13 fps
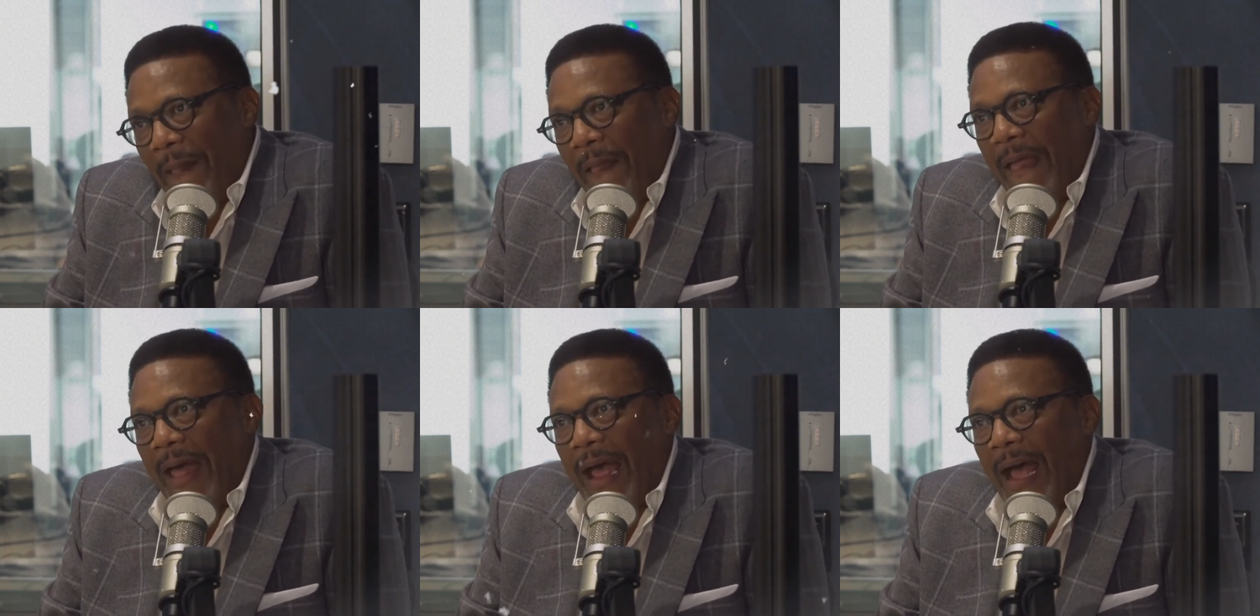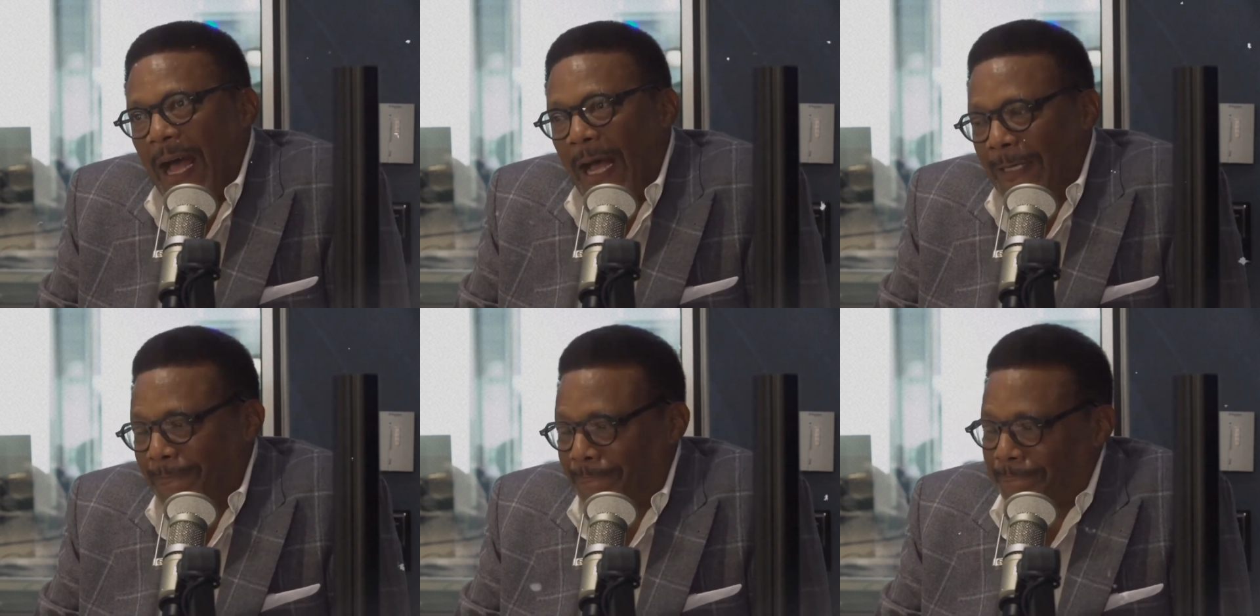While the
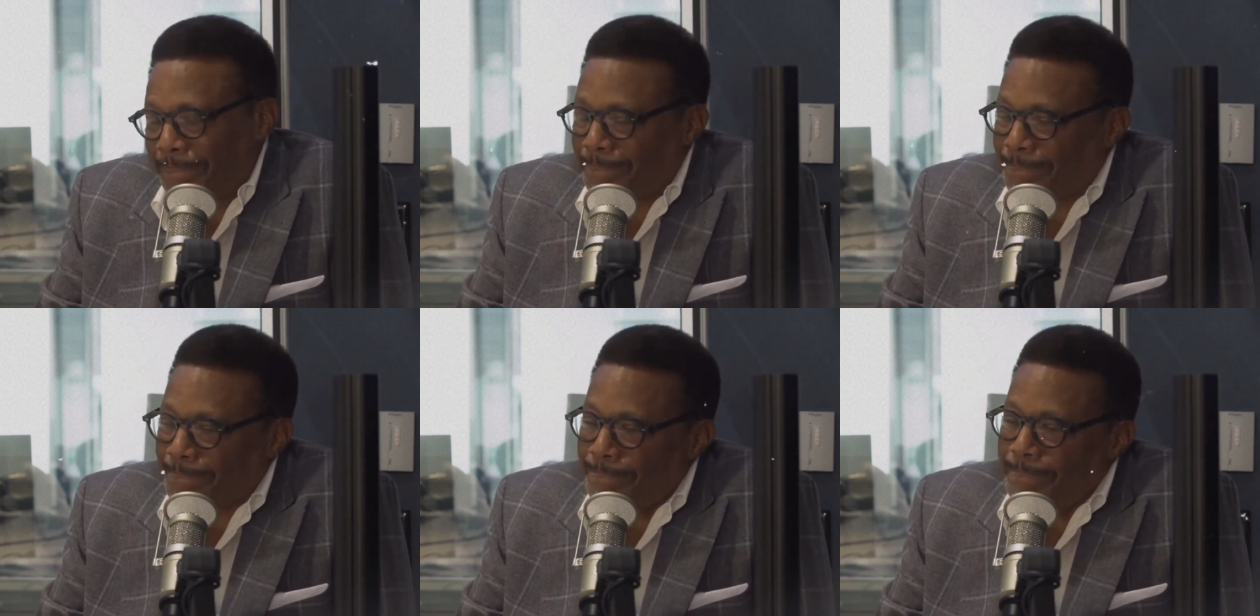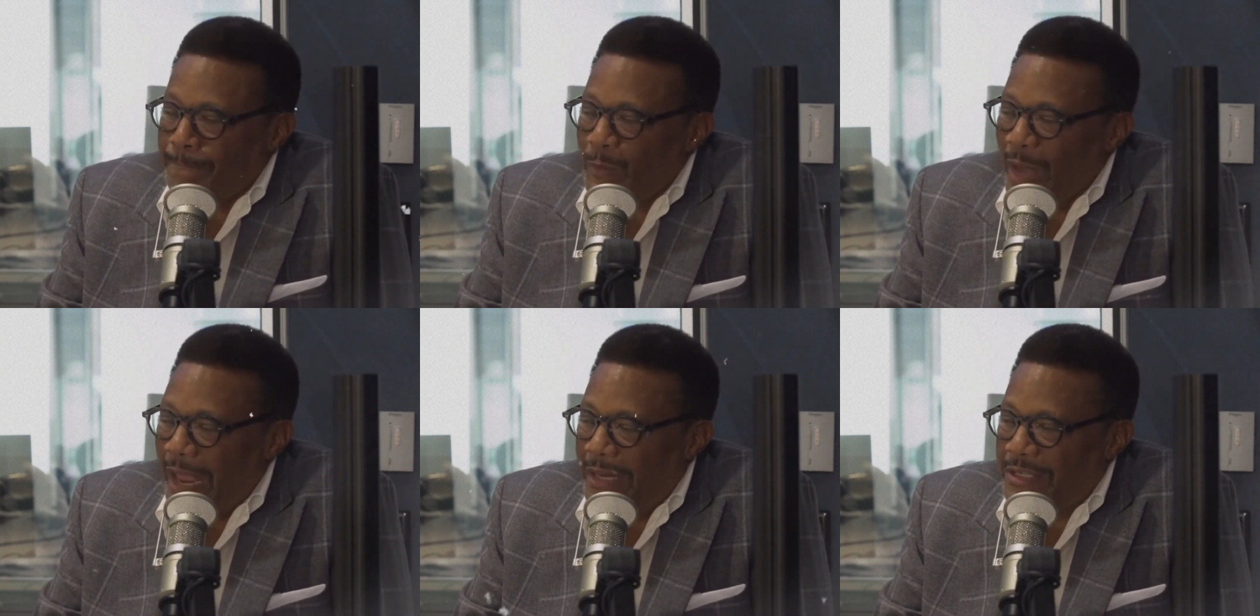public scrambled for
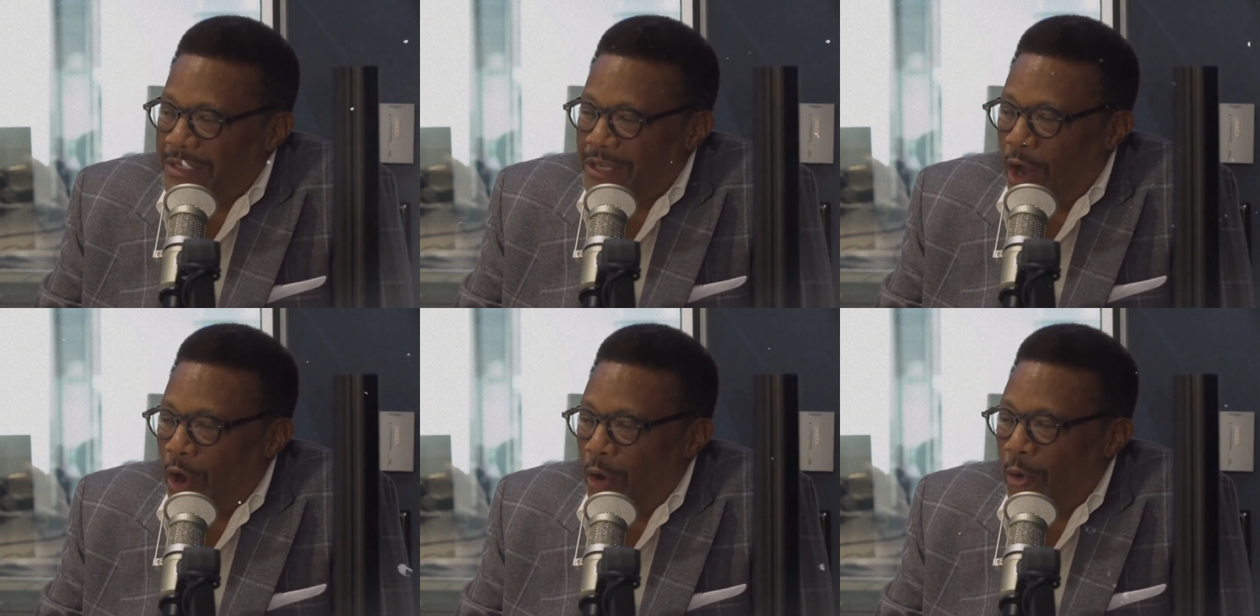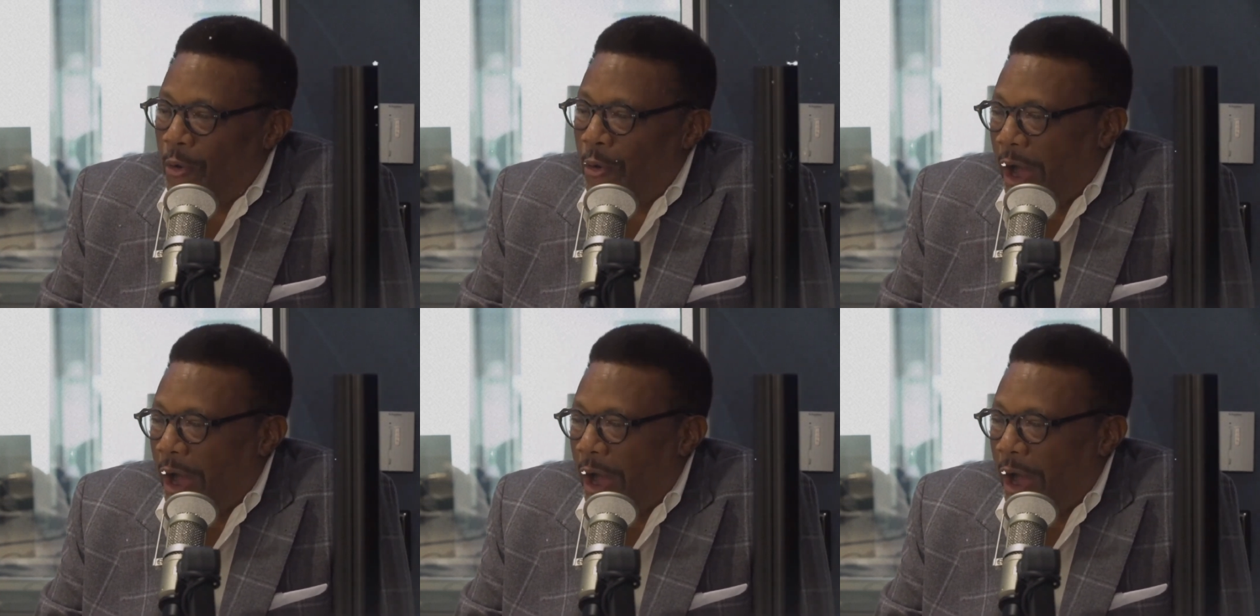answers, close